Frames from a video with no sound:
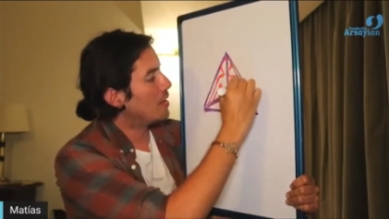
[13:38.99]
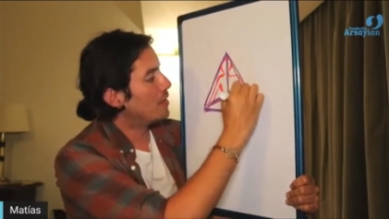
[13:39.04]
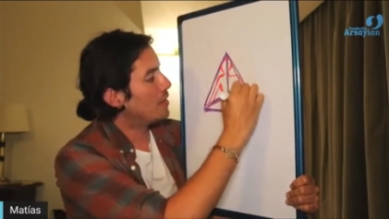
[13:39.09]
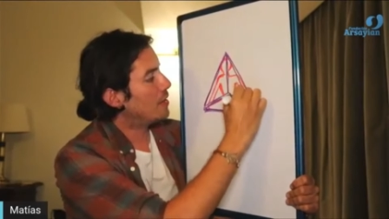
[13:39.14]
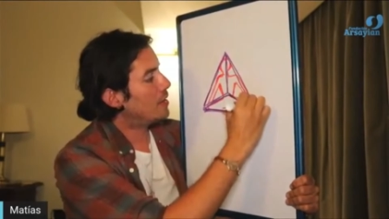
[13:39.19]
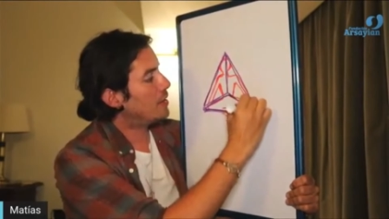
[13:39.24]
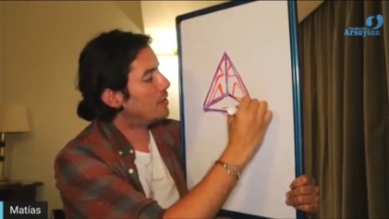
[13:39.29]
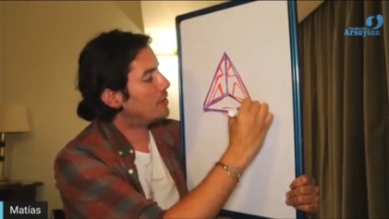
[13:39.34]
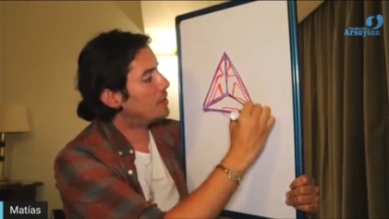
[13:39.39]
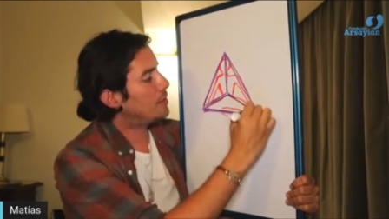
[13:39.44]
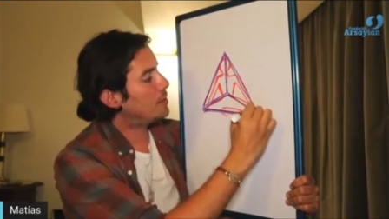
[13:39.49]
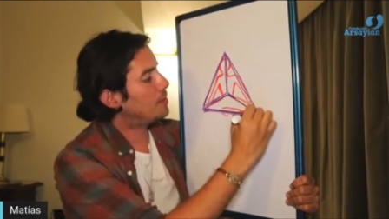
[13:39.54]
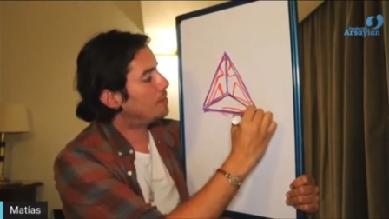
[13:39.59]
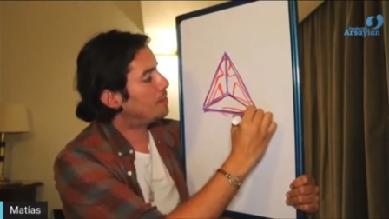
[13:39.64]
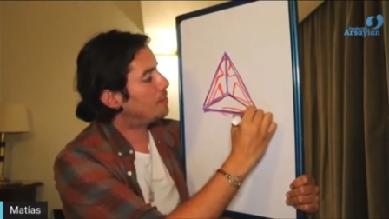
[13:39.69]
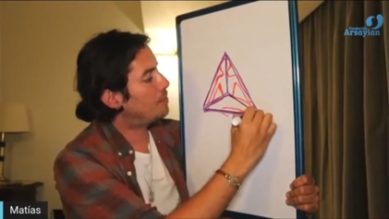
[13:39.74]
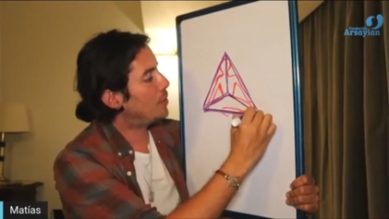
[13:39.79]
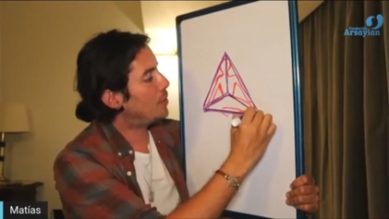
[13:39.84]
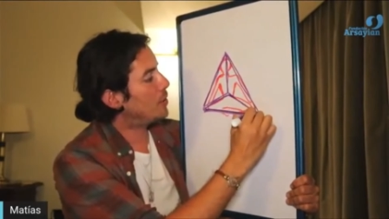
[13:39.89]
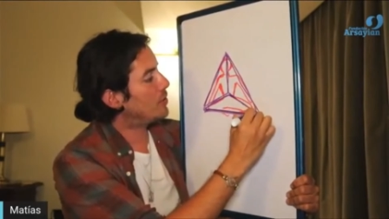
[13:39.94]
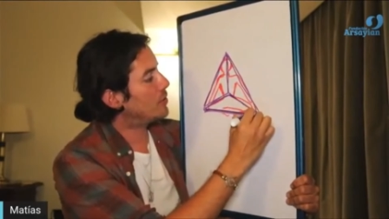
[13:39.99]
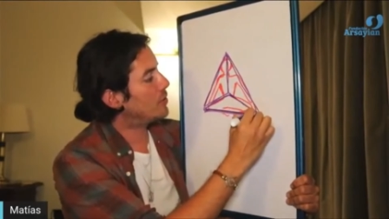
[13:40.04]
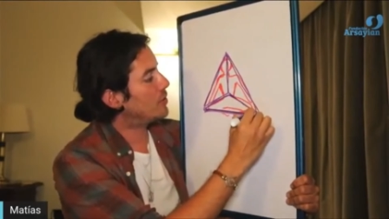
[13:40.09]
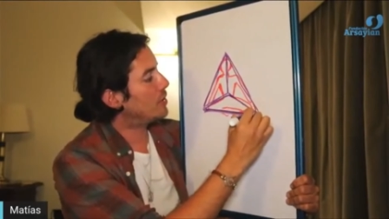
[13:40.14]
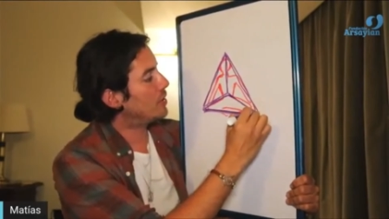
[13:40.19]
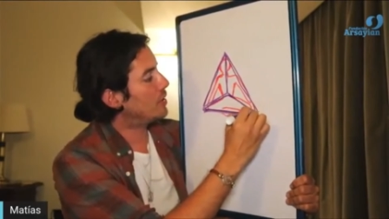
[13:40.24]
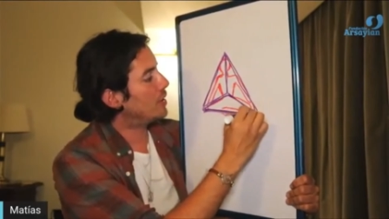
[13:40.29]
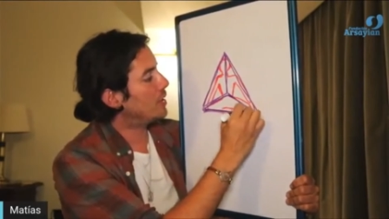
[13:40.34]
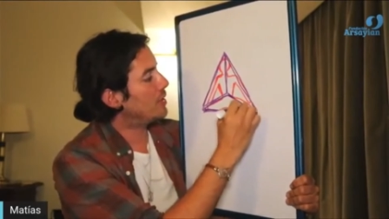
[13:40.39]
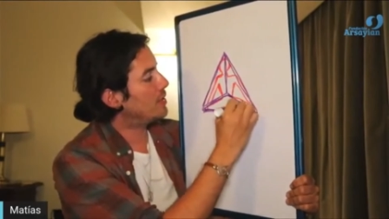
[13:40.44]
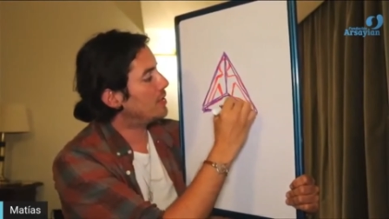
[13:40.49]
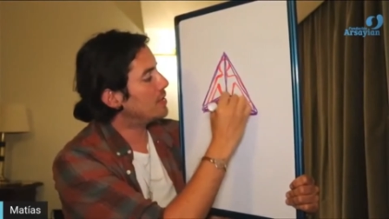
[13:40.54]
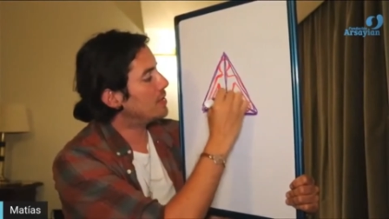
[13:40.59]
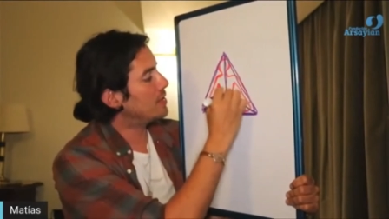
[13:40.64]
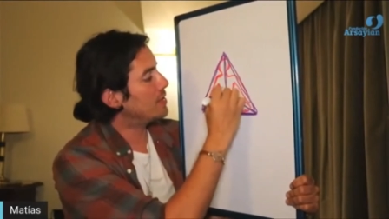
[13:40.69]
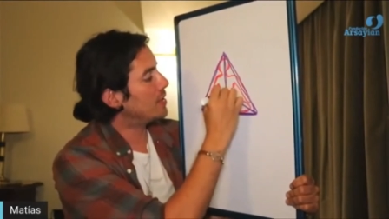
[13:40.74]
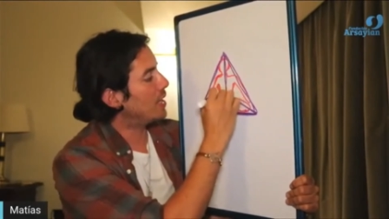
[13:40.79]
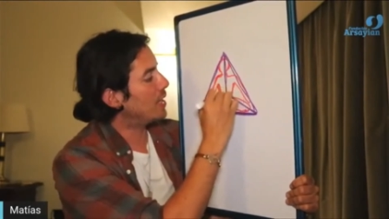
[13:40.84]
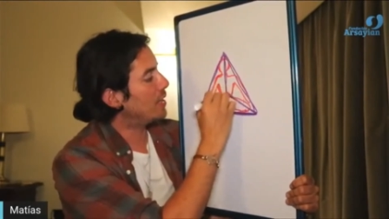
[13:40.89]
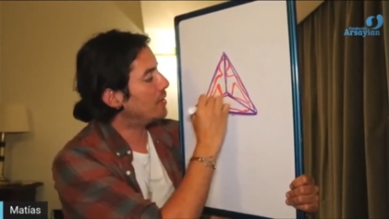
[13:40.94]
this person is
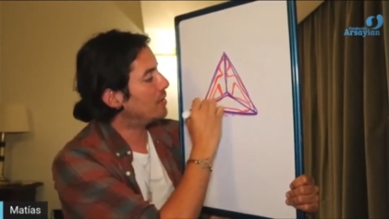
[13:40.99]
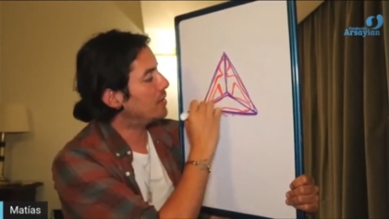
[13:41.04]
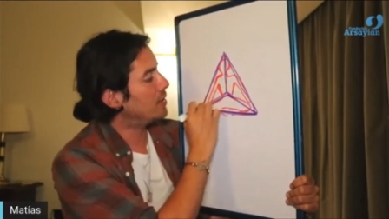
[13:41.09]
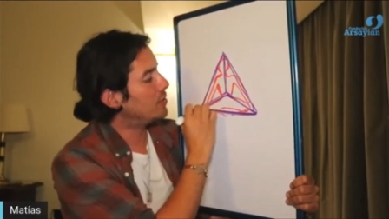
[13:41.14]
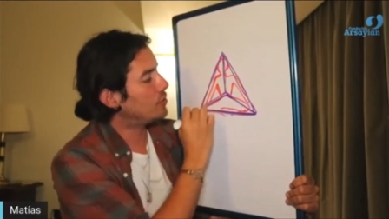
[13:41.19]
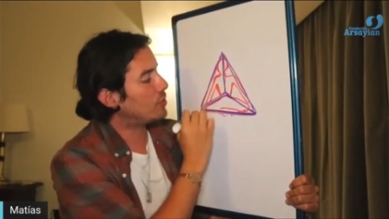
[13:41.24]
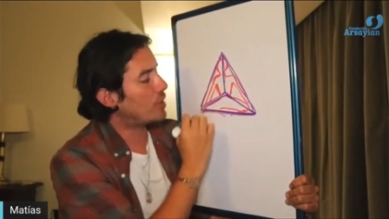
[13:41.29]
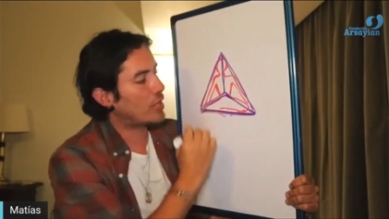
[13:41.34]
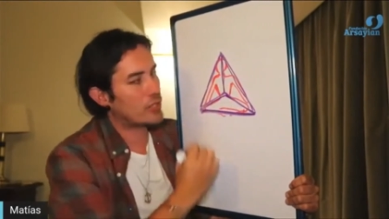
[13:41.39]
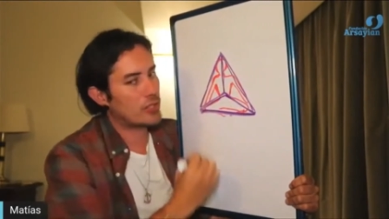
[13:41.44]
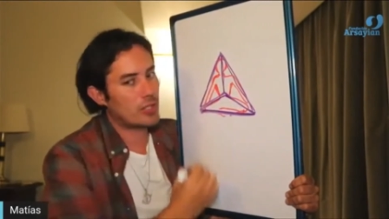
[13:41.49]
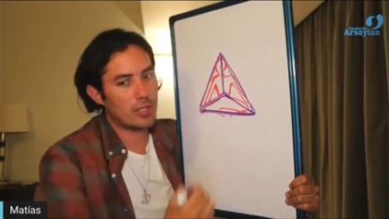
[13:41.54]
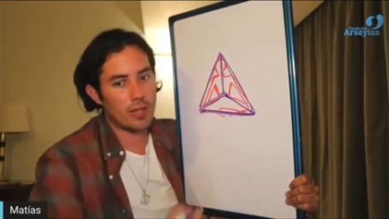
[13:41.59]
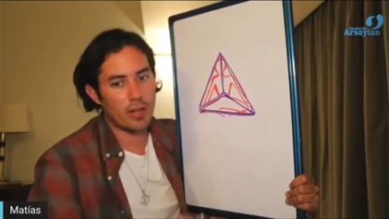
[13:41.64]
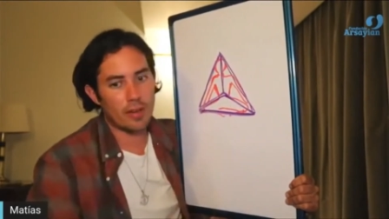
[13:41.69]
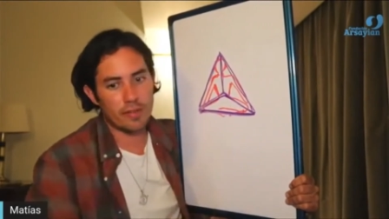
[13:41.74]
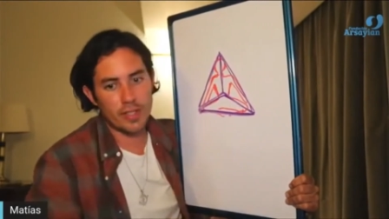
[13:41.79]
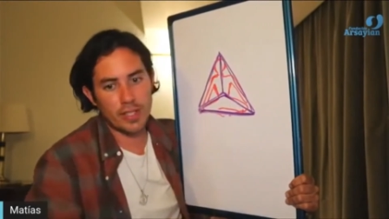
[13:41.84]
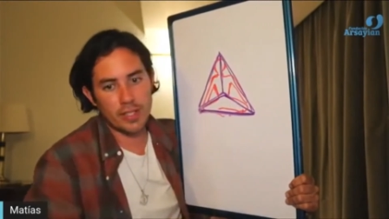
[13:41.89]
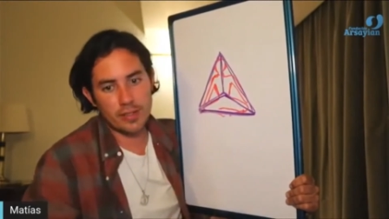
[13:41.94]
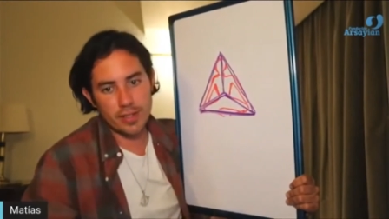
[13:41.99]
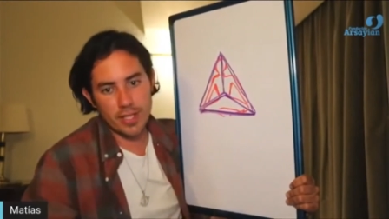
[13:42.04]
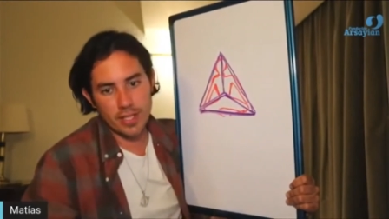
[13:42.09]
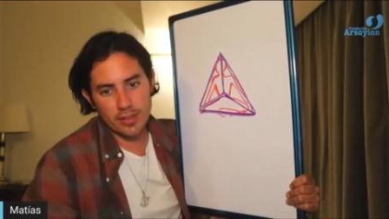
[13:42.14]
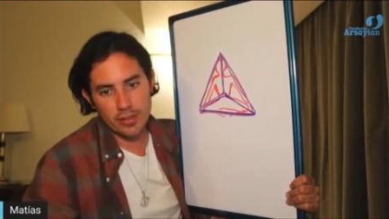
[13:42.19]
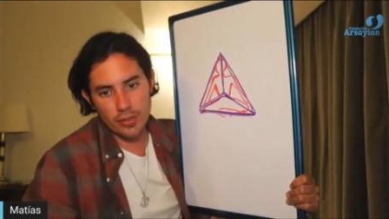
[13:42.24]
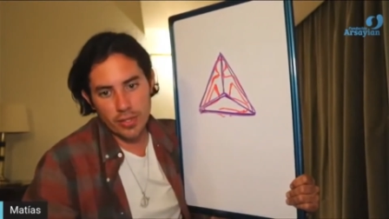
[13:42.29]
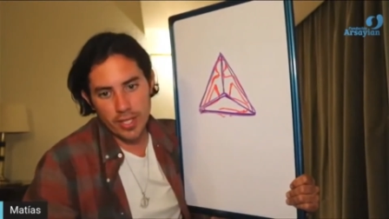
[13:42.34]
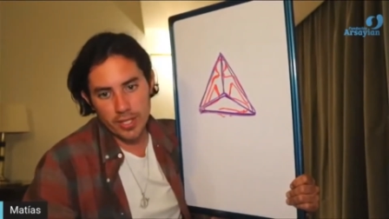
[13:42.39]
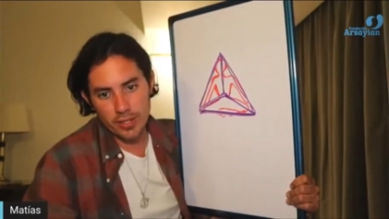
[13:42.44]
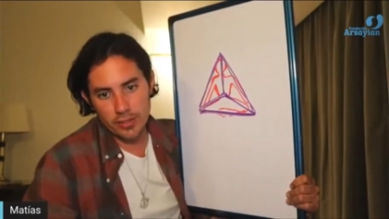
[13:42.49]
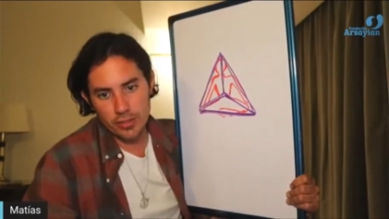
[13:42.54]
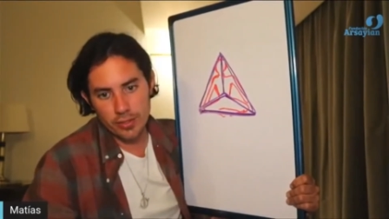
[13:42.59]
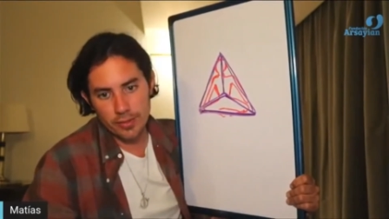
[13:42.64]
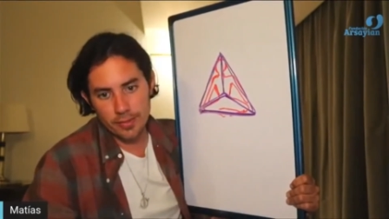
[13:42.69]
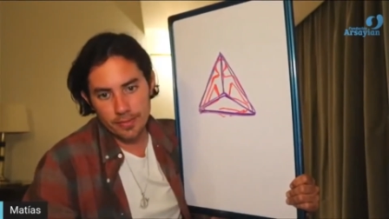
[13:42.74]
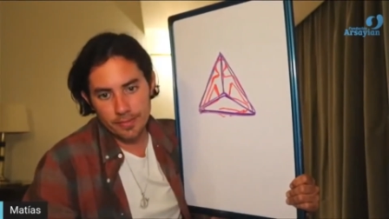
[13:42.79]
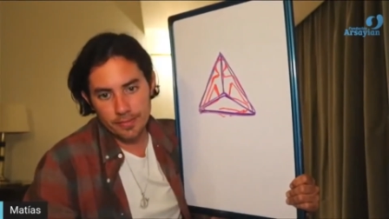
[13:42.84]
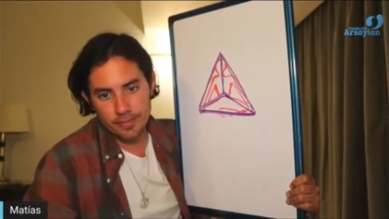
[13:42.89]
inside the structure of the tetrahedron.